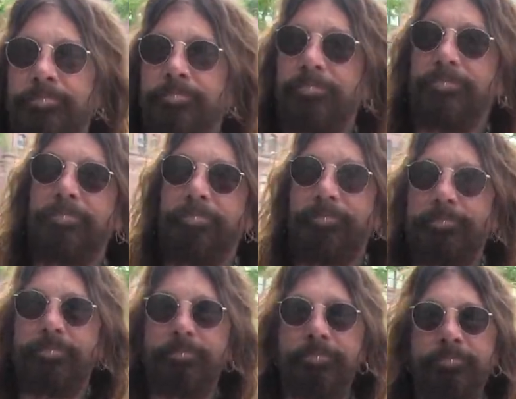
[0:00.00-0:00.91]

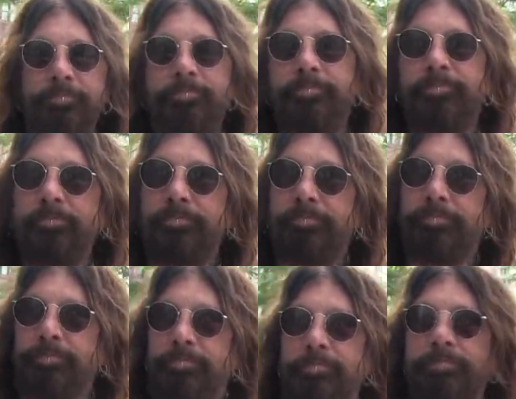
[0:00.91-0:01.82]

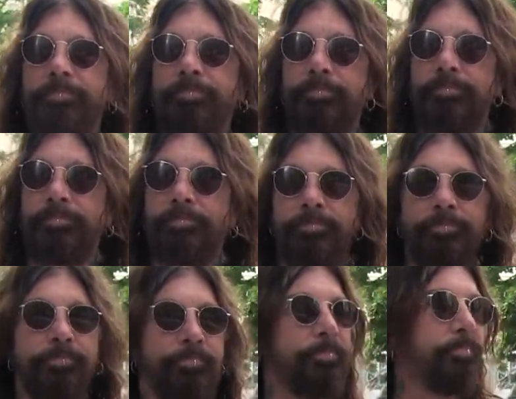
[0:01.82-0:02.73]

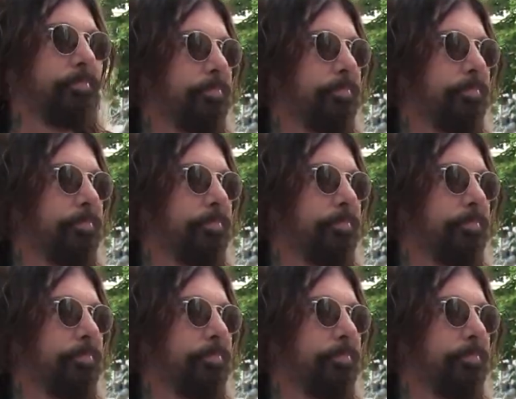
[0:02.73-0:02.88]
No words are spoken by the person on screen.